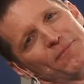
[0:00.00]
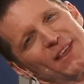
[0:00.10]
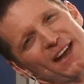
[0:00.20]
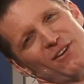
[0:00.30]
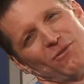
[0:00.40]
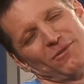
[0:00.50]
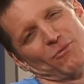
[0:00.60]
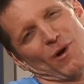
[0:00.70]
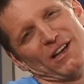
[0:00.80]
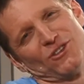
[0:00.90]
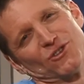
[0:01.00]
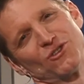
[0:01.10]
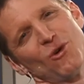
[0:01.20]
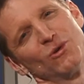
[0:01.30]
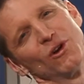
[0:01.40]
Okay, don't raise your
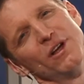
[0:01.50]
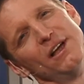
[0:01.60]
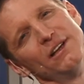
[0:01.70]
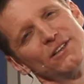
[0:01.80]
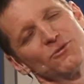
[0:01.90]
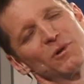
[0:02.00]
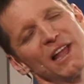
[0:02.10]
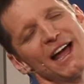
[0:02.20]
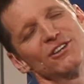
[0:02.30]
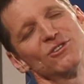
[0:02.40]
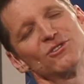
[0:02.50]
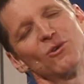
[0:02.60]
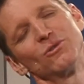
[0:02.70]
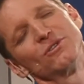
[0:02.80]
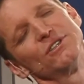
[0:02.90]
shoulder. Just relax your
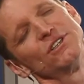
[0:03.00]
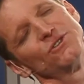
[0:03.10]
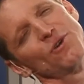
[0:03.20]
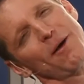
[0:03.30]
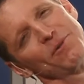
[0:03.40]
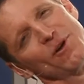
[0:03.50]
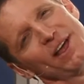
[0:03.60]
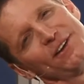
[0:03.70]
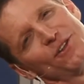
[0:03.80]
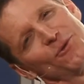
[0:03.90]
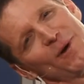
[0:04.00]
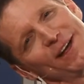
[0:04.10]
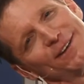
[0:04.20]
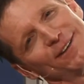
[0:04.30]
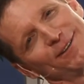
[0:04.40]
shoulders and just drop your head to the right.